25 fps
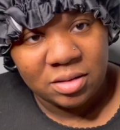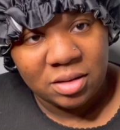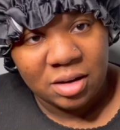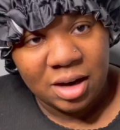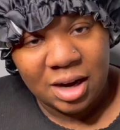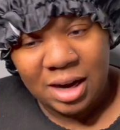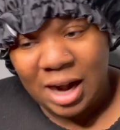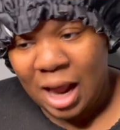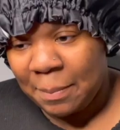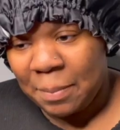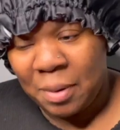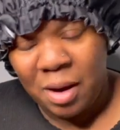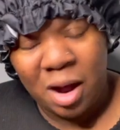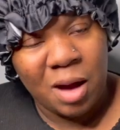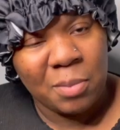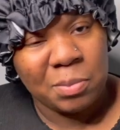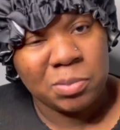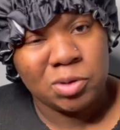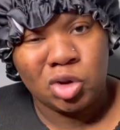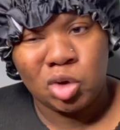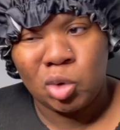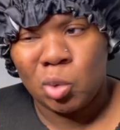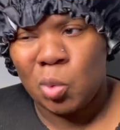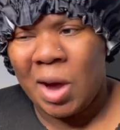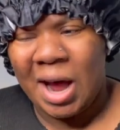Clap it
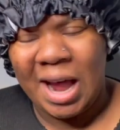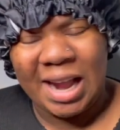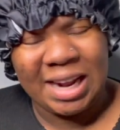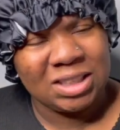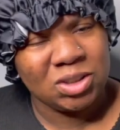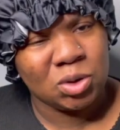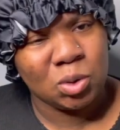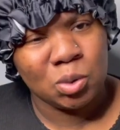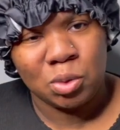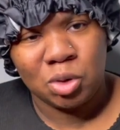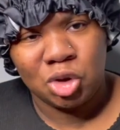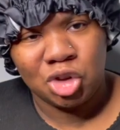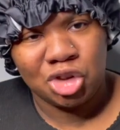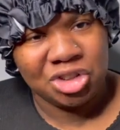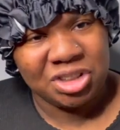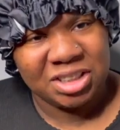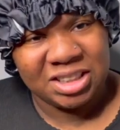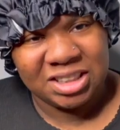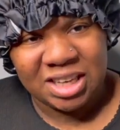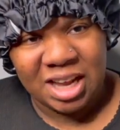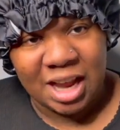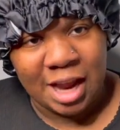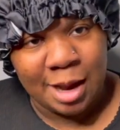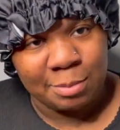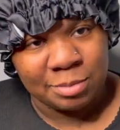up twice, all 3
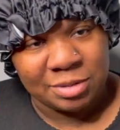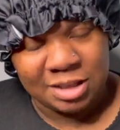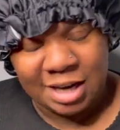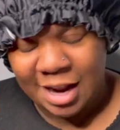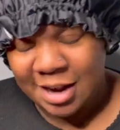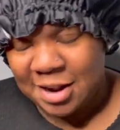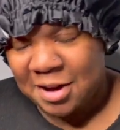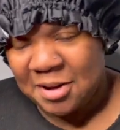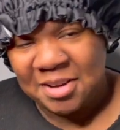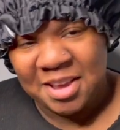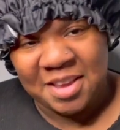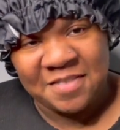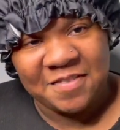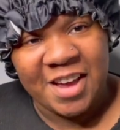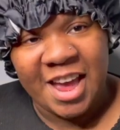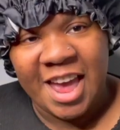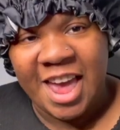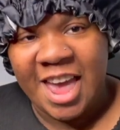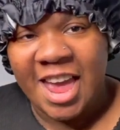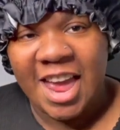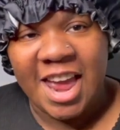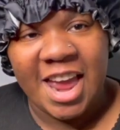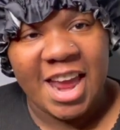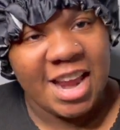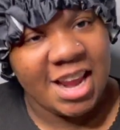times, and I don't give a
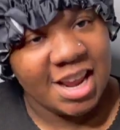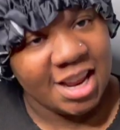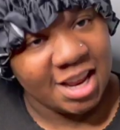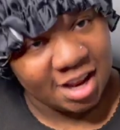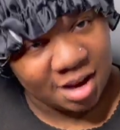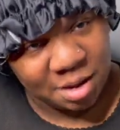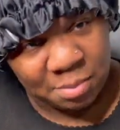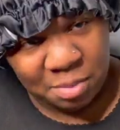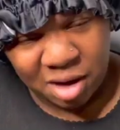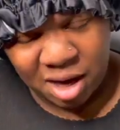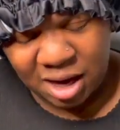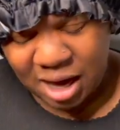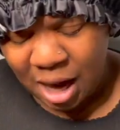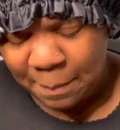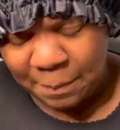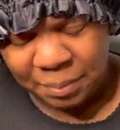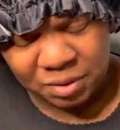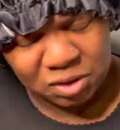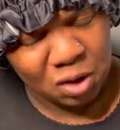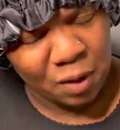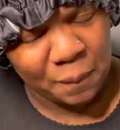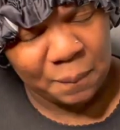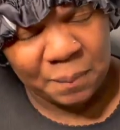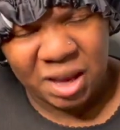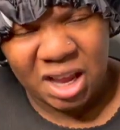heck. Clap
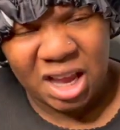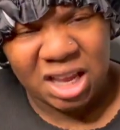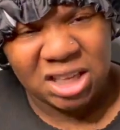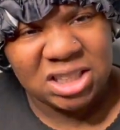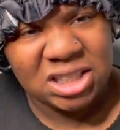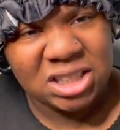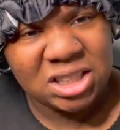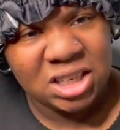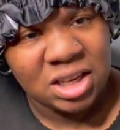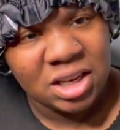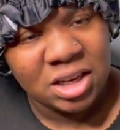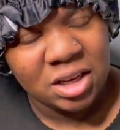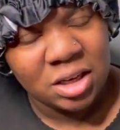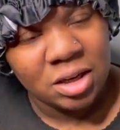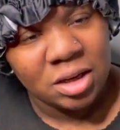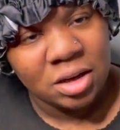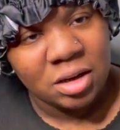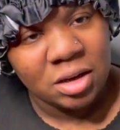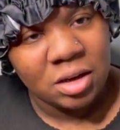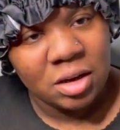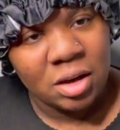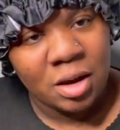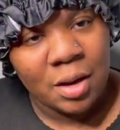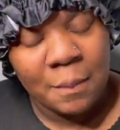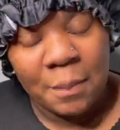it up, yes?
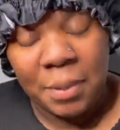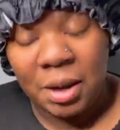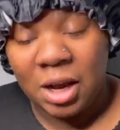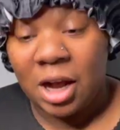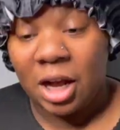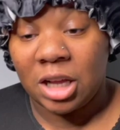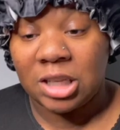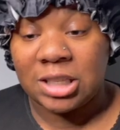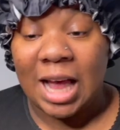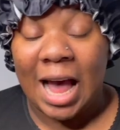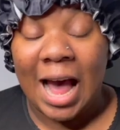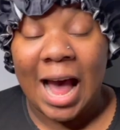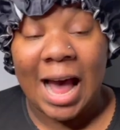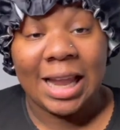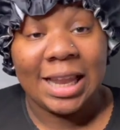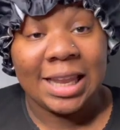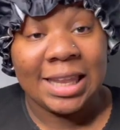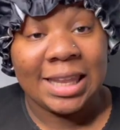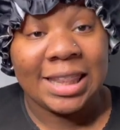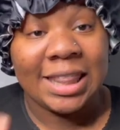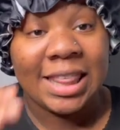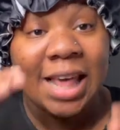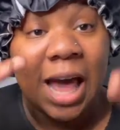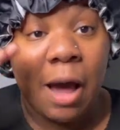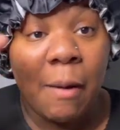Because at
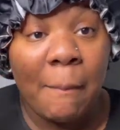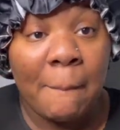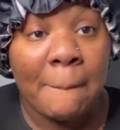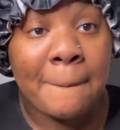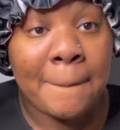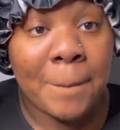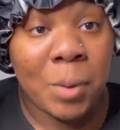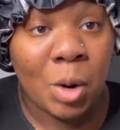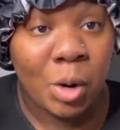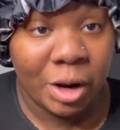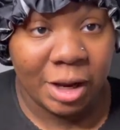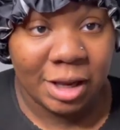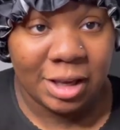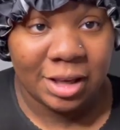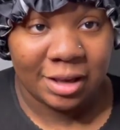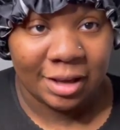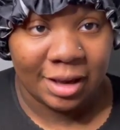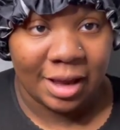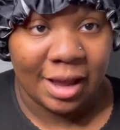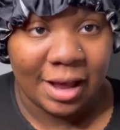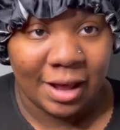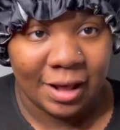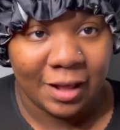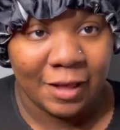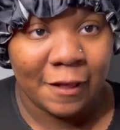that point,
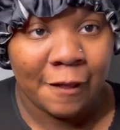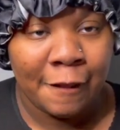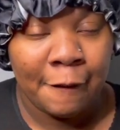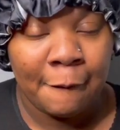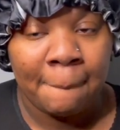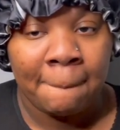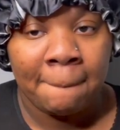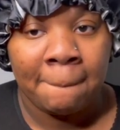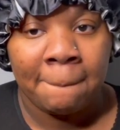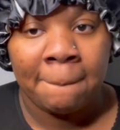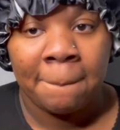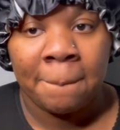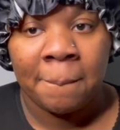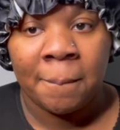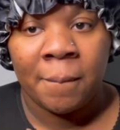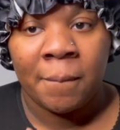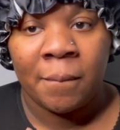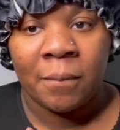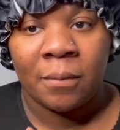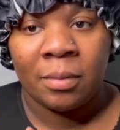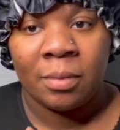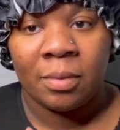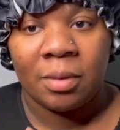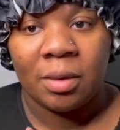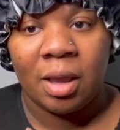yeah,
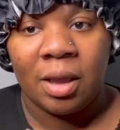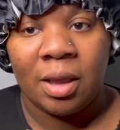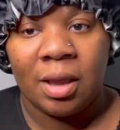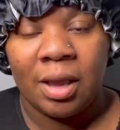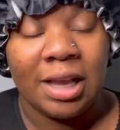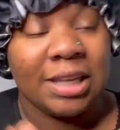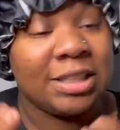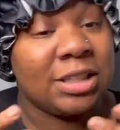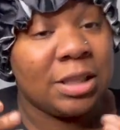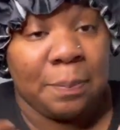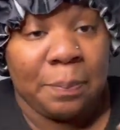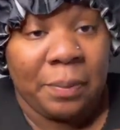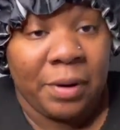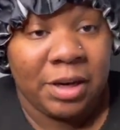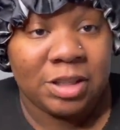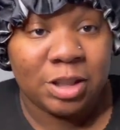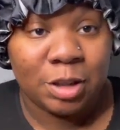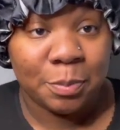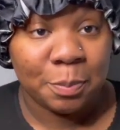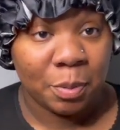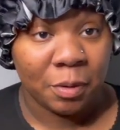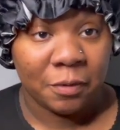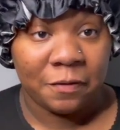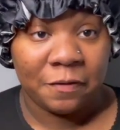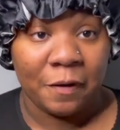it's the
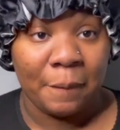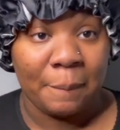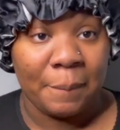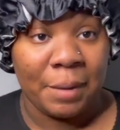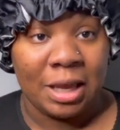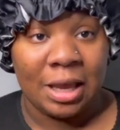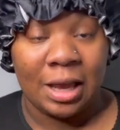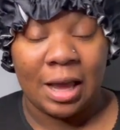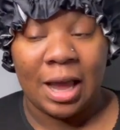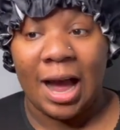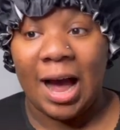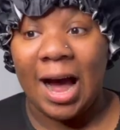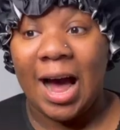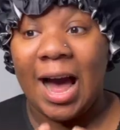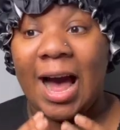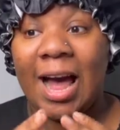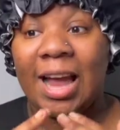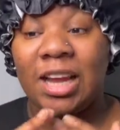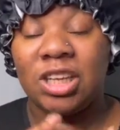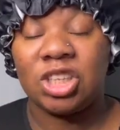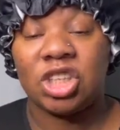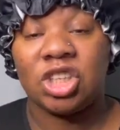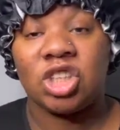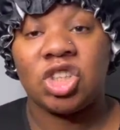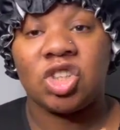principle for me.
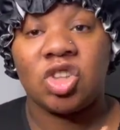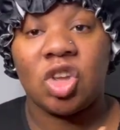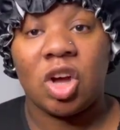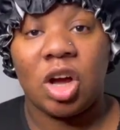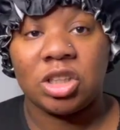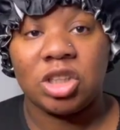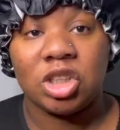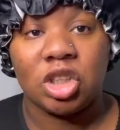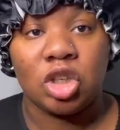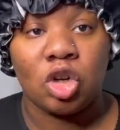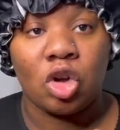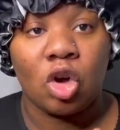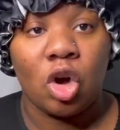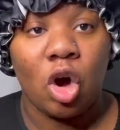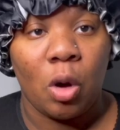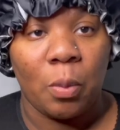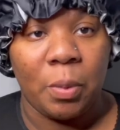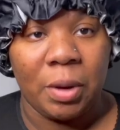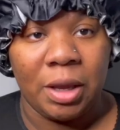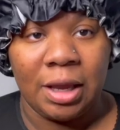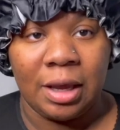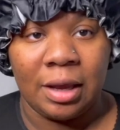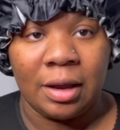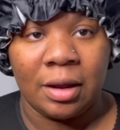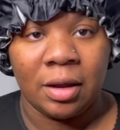I just started
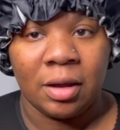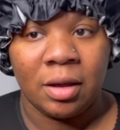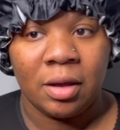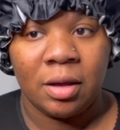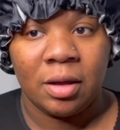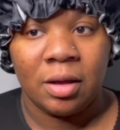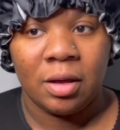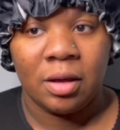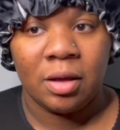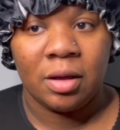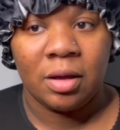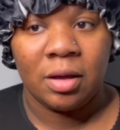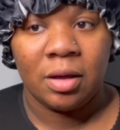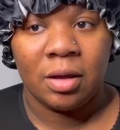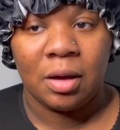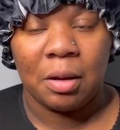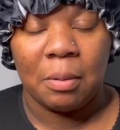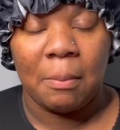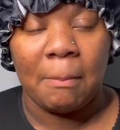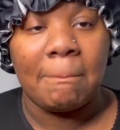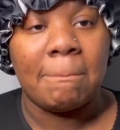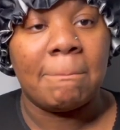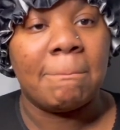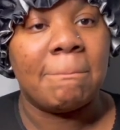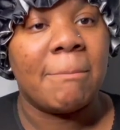going
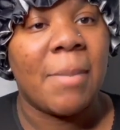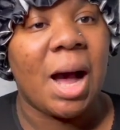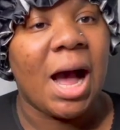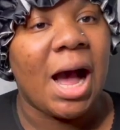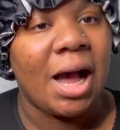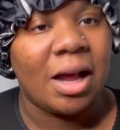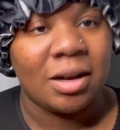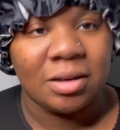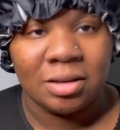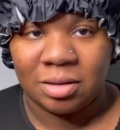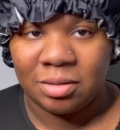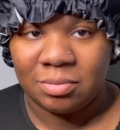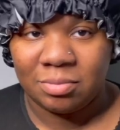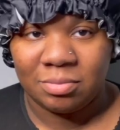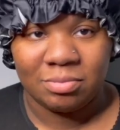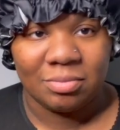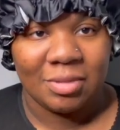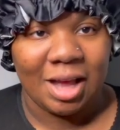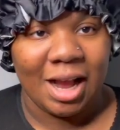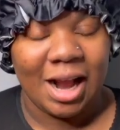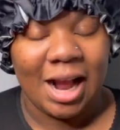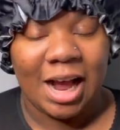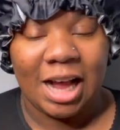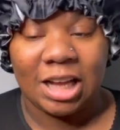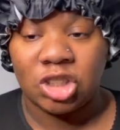mad.
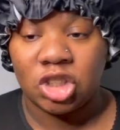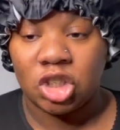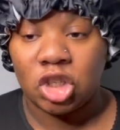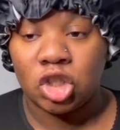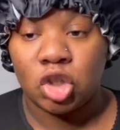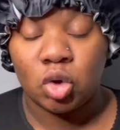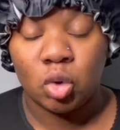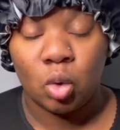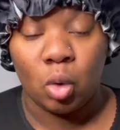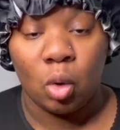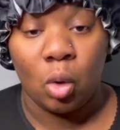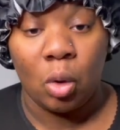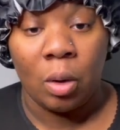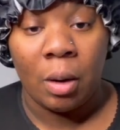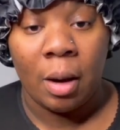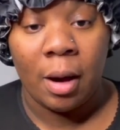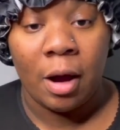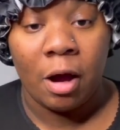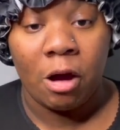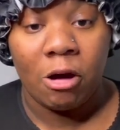Like, I just saw,